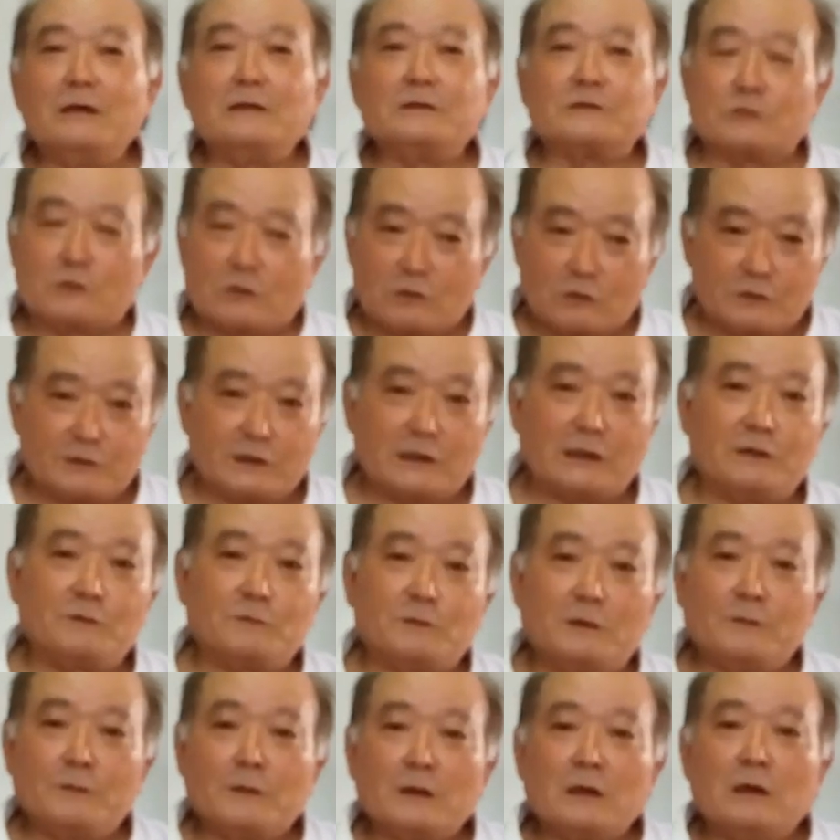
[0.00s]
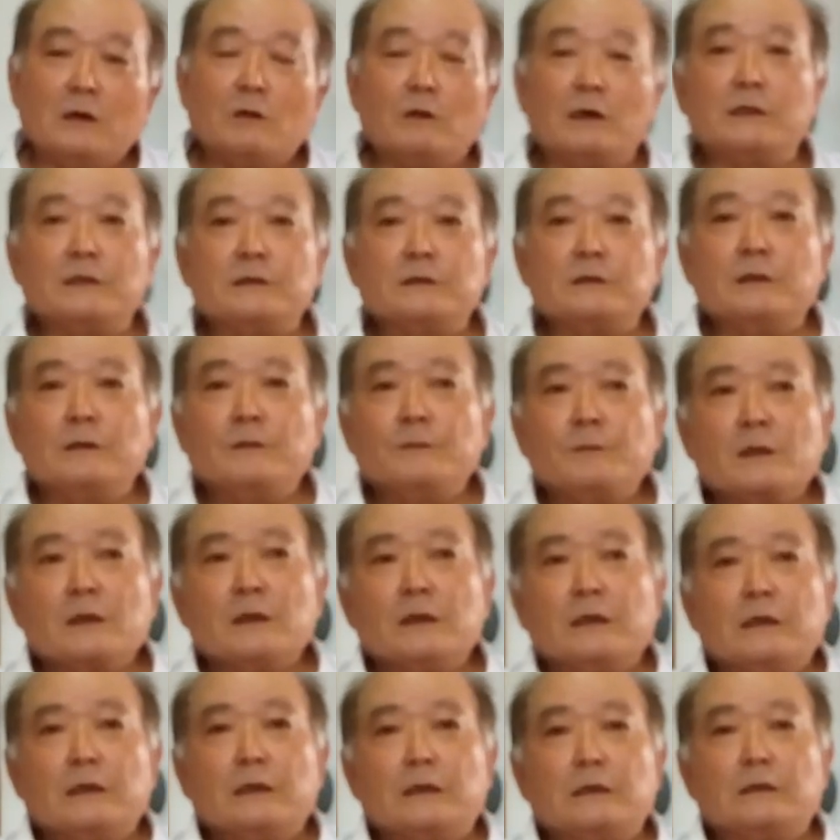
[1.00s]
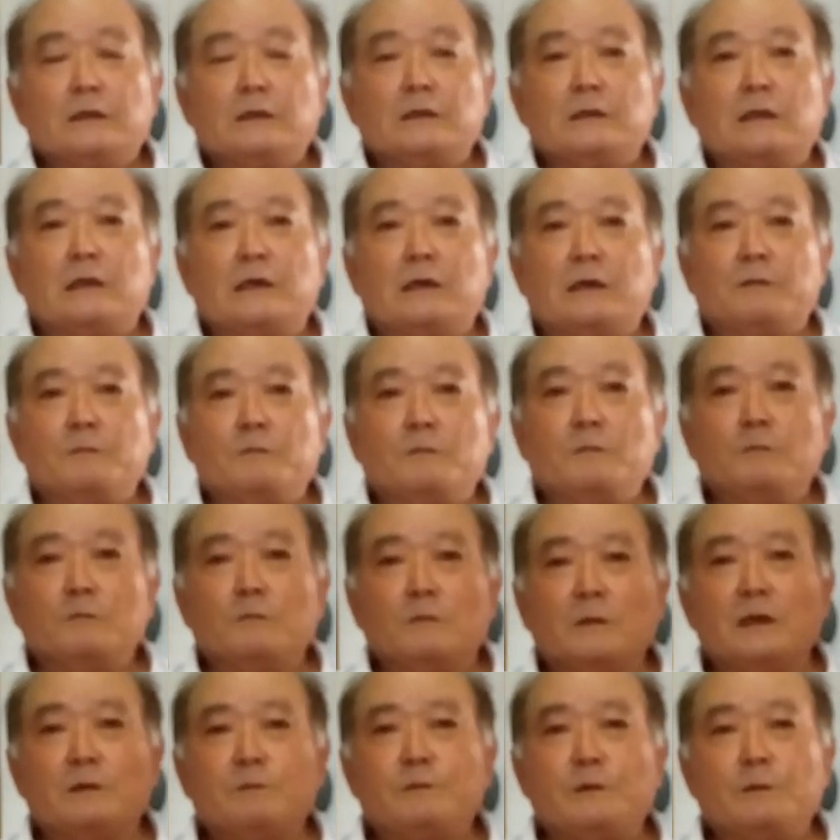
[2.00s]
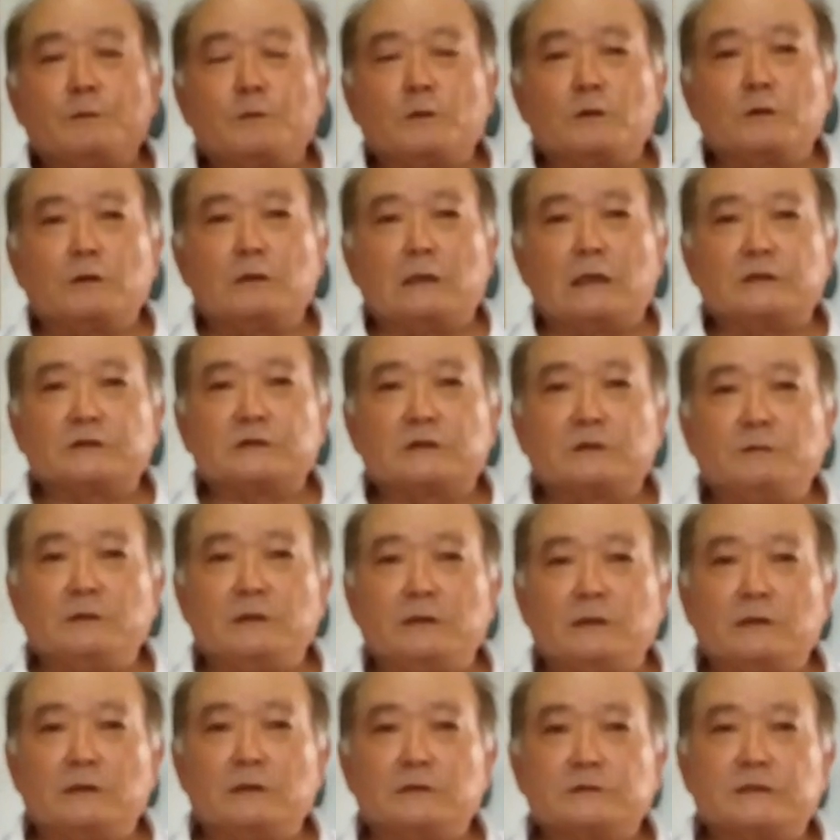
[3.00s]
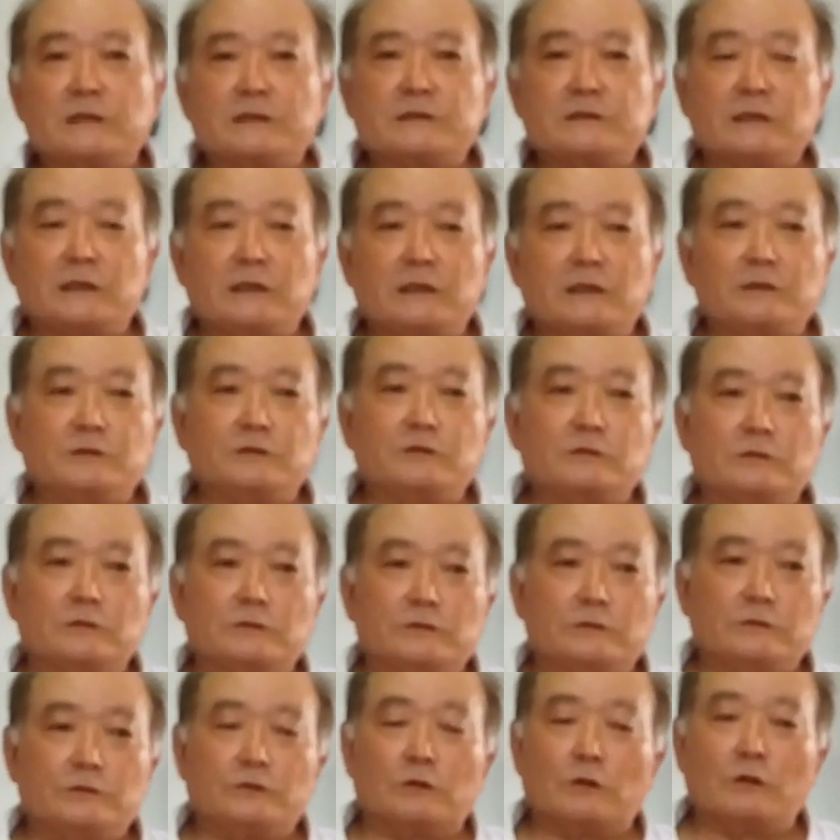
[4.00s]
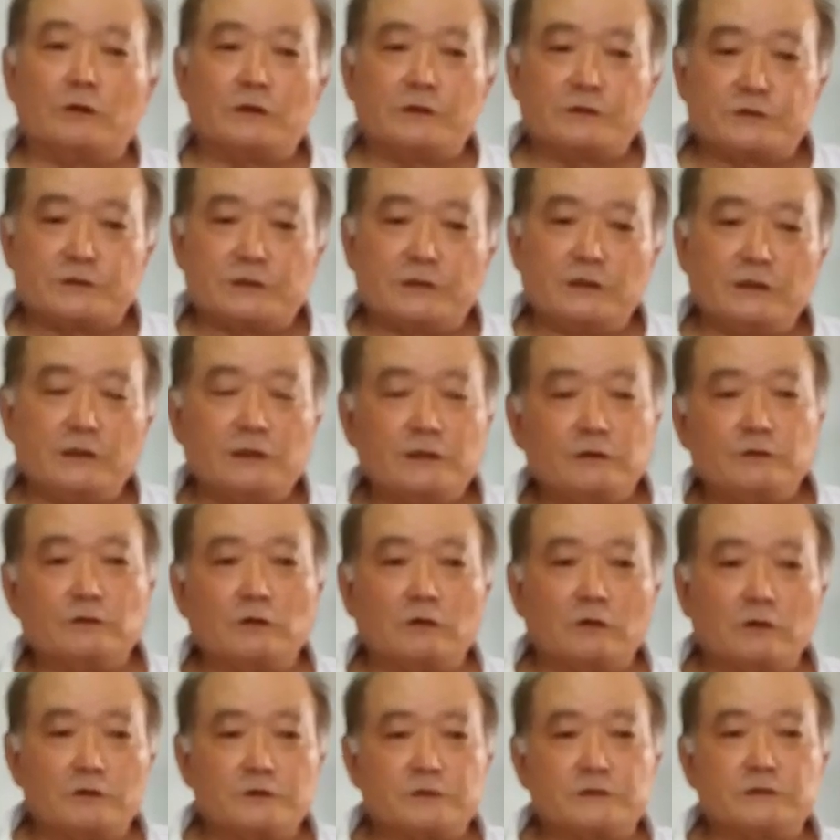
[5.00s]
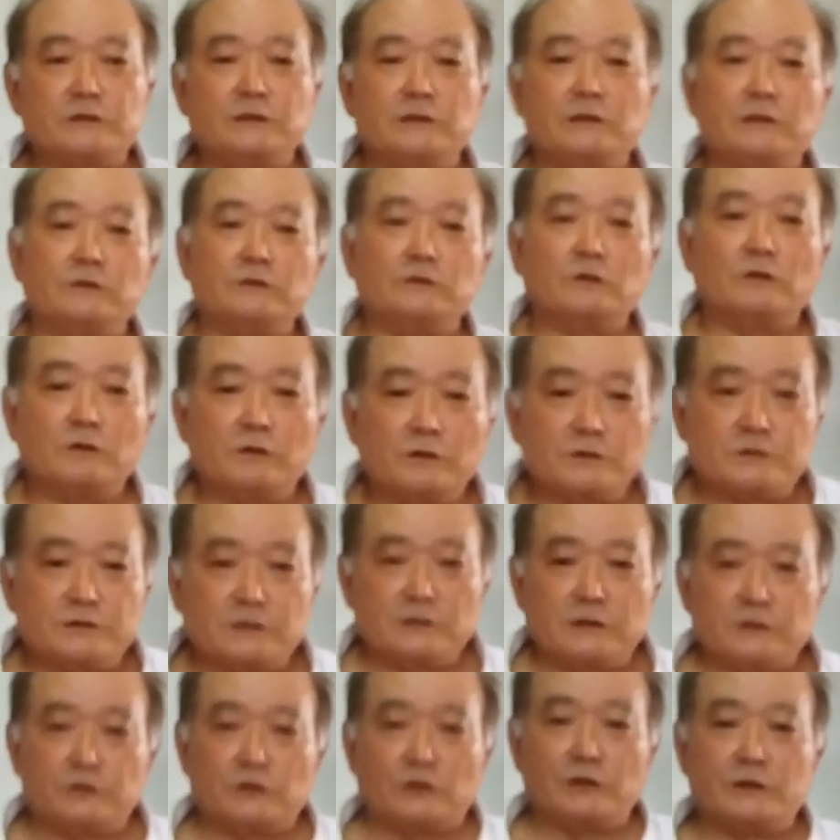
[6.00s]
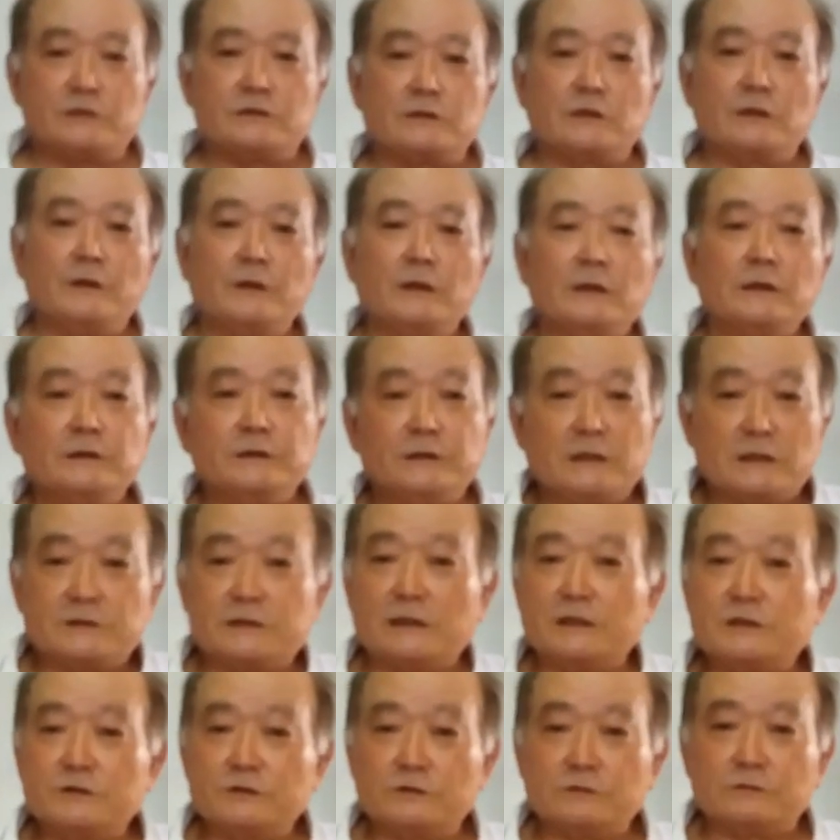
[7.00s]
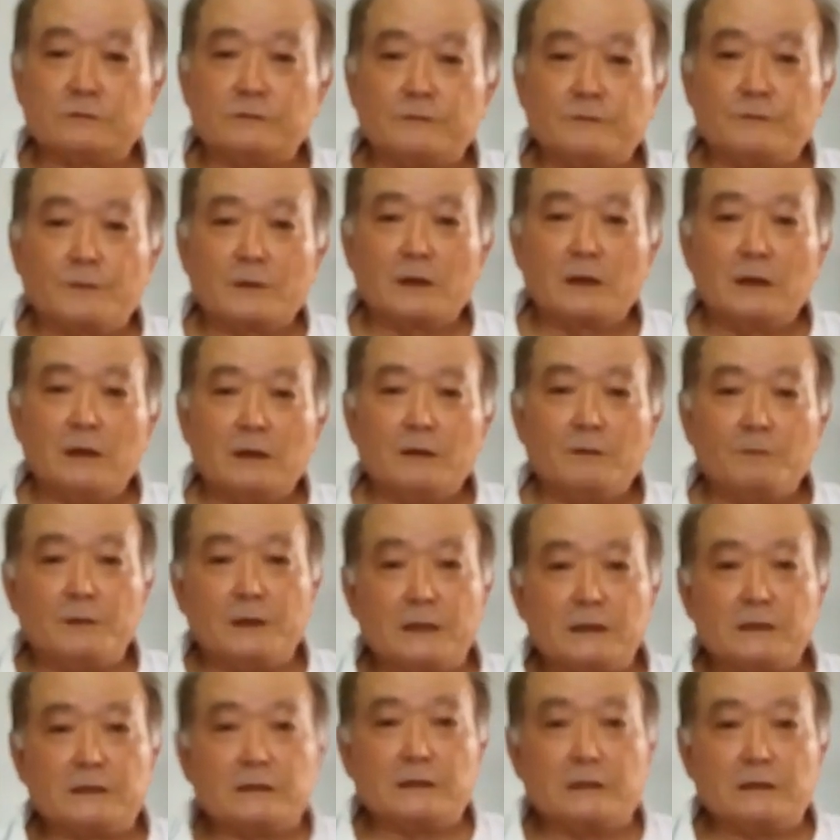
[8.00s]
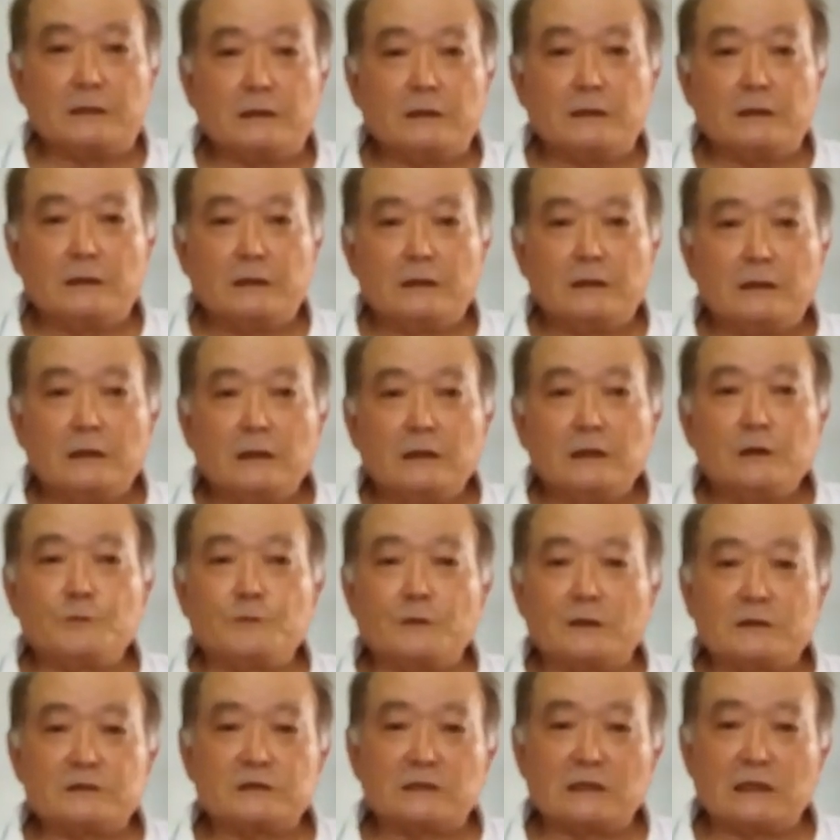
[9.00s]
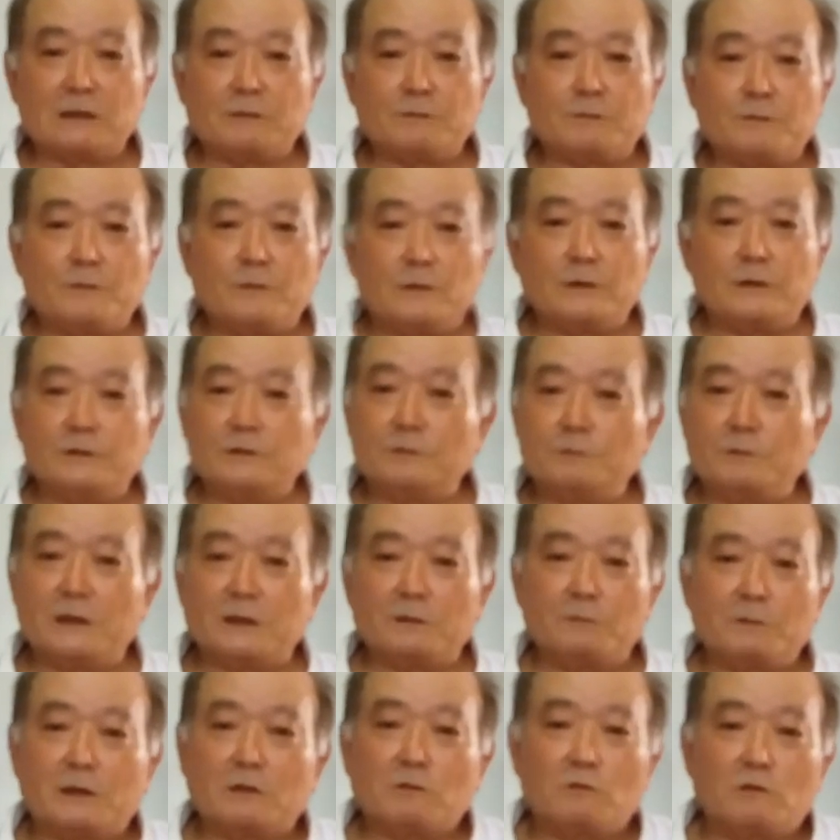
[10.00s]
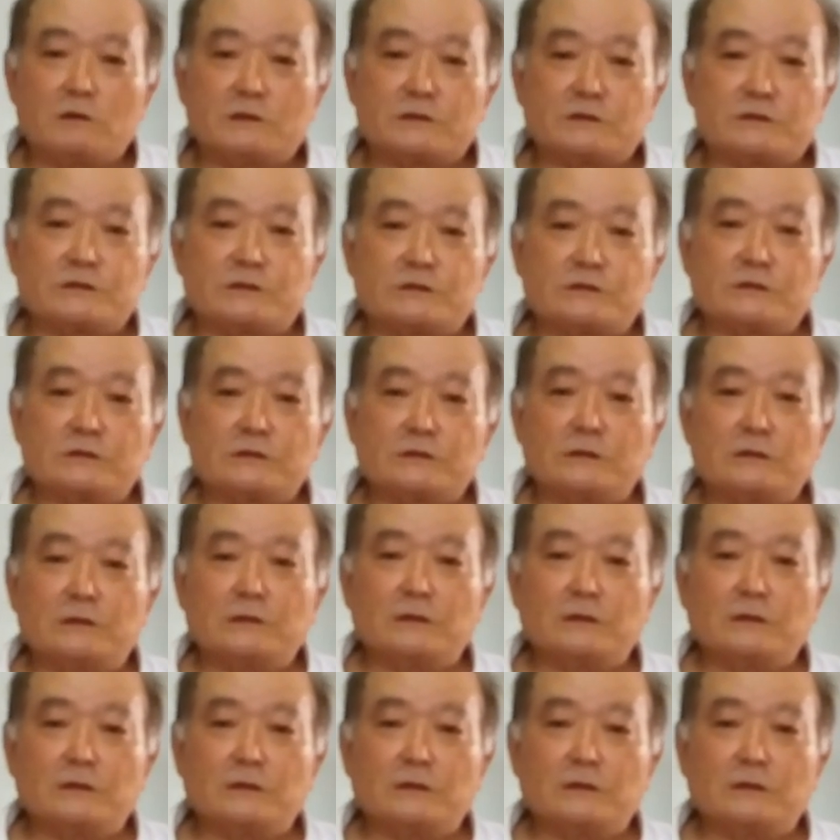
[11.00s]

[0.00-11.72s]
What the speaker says: It's whole life. But many people ask me, Sensei, you don't hurt here, you don't hurt here, you don't hurt your joint. Yes, I do. But if I stop, make it worse.